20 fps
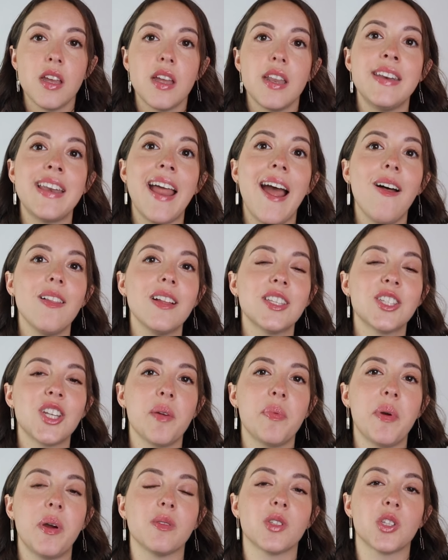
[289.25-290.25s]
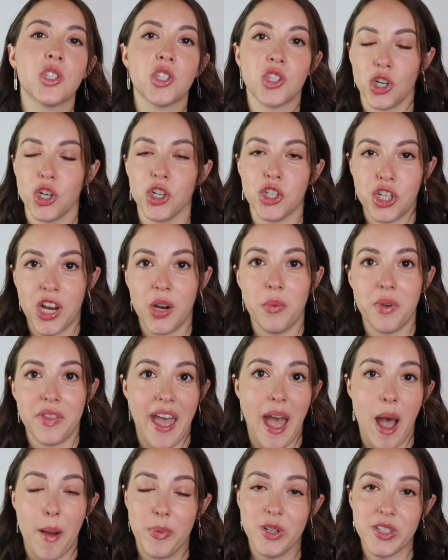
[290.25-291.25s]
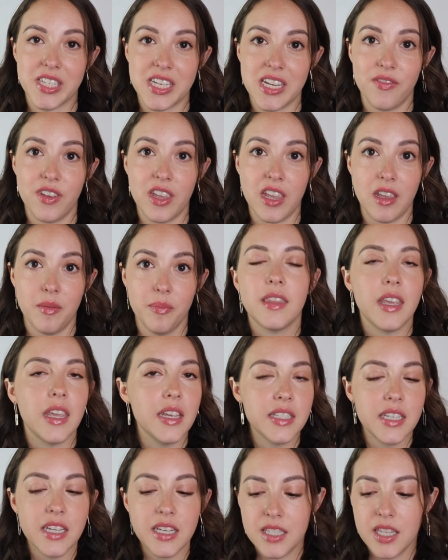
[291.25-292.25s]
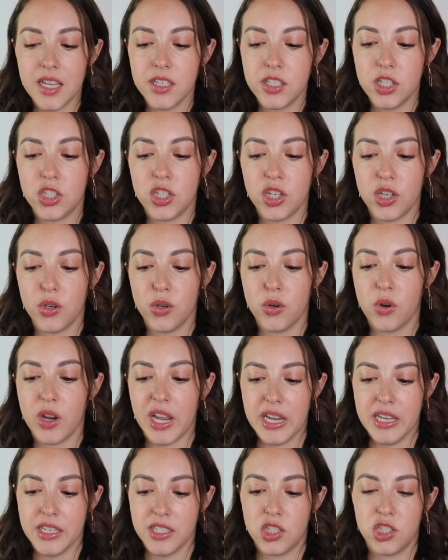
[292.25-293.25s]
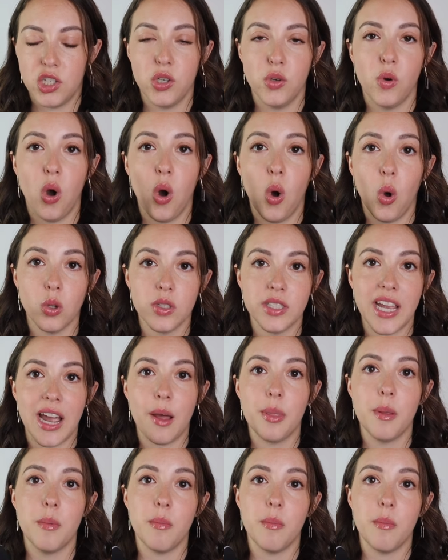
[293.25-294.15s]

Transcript: Now let's talk about searching with Apple TV. The easiest thing to do is to hold down the